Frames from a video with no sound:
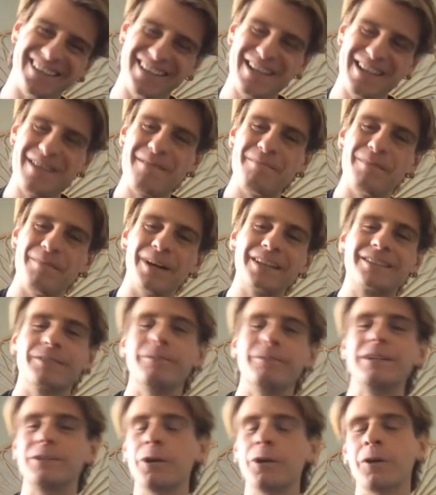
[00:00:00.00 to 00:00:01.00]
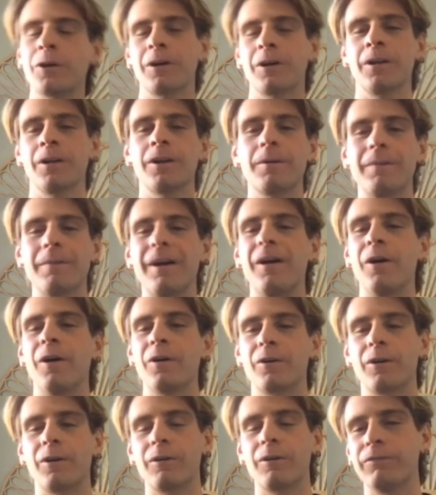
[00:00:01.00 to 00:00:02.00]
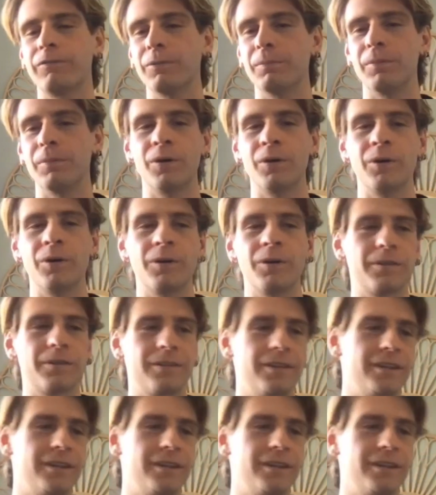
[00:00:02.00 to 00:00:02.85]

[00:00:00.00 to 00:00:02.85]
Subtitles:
but we talk a lot about Hong Kong football.